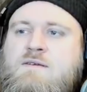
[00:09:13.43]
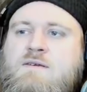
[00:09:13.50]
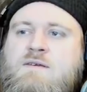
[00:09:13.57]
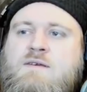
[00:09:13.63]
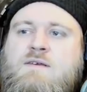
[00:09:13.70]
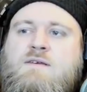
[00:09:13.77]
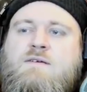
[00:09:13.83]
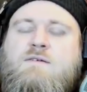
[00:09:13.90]

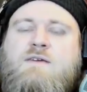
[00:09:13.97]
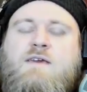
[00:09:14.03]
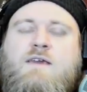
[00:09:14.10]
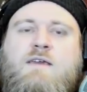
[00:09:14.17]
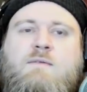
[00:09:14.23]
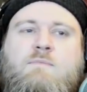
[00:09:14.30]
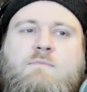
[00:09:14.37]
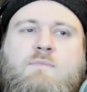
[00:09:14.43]
I...
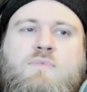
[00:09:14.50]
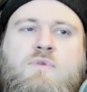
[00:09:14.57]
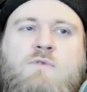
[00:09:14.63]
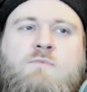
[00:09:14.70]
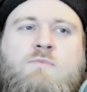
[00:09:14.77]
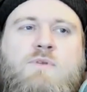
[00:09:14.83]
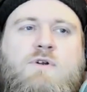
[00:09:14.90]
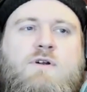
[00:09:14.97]
okay,
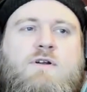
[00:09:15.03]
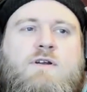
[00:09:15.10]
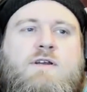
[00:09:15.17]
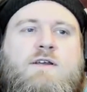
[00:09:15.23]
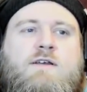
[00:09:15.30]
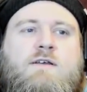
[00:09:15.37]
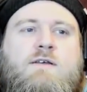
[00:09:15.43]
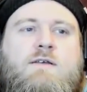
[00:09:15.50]

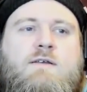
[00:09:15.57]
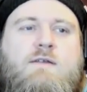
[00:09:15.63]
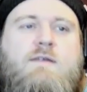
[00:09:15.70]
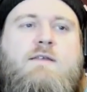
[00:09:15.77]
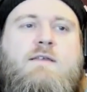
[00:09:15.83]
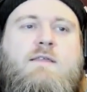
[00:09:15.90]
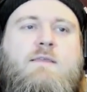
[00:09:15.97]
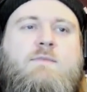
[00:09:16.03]
Bloomberg
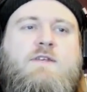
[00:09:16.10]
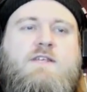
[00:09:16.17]
let me